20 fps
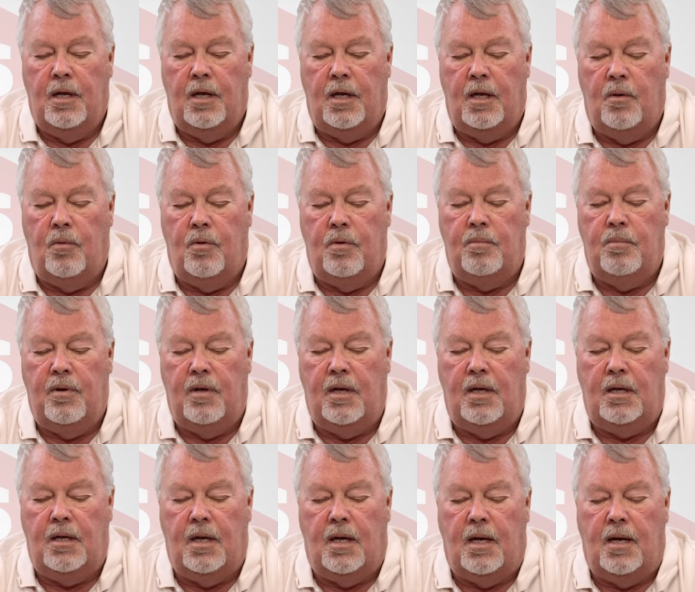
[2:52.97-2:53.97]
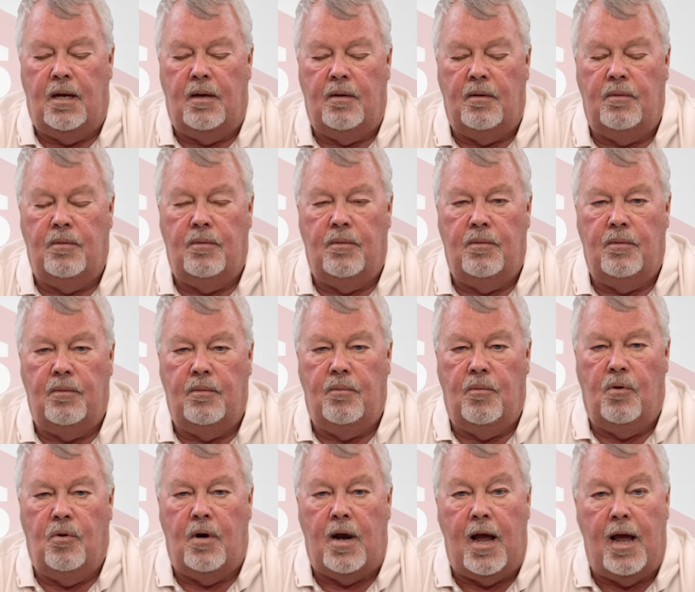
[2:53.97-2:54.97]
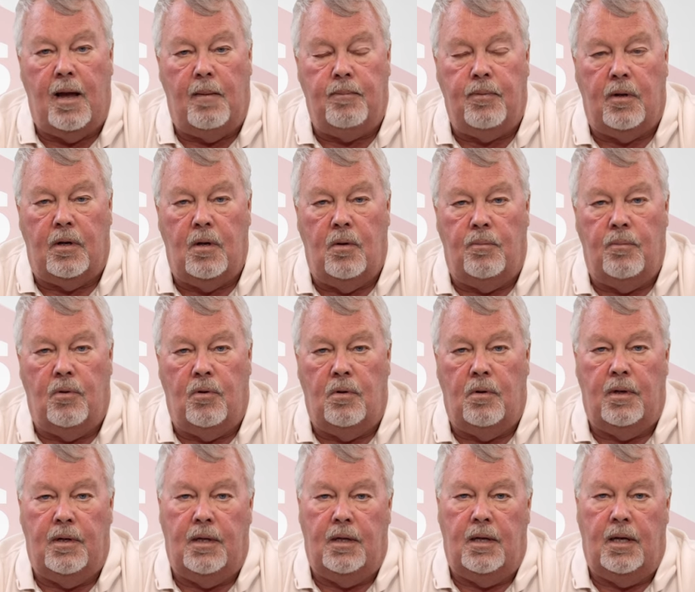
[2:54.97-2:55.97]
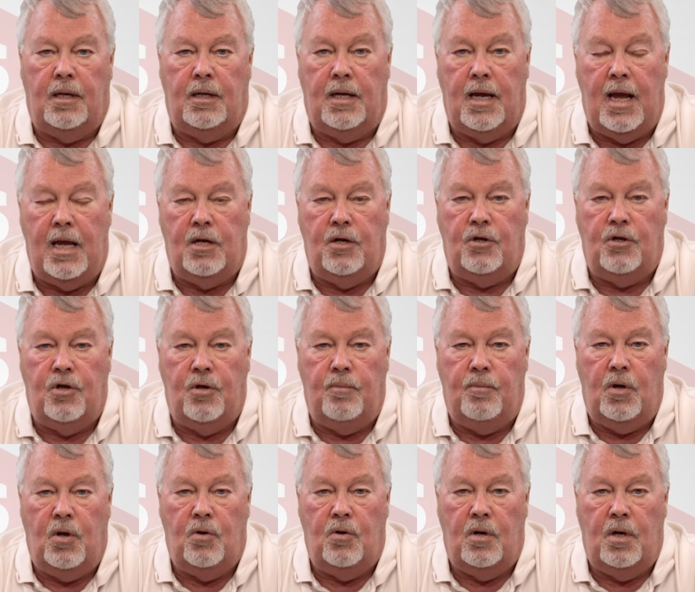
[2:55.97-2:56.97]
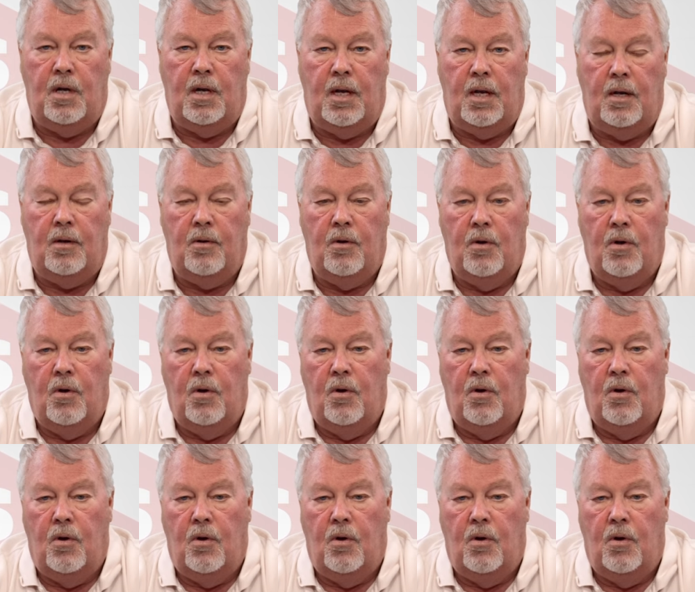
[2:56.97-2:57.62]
It would be uh, more applicable in a gated community